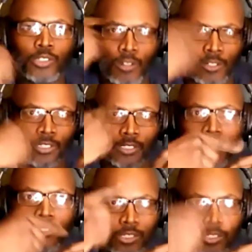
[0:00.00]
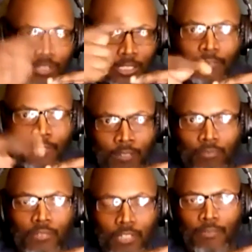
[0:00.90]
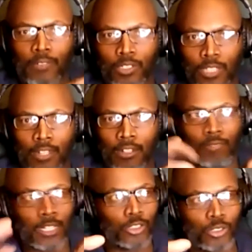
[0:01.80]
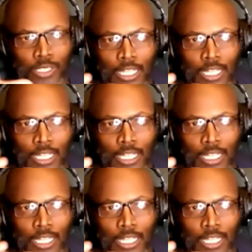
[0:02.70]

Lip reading: mind starts to take us to a different state. And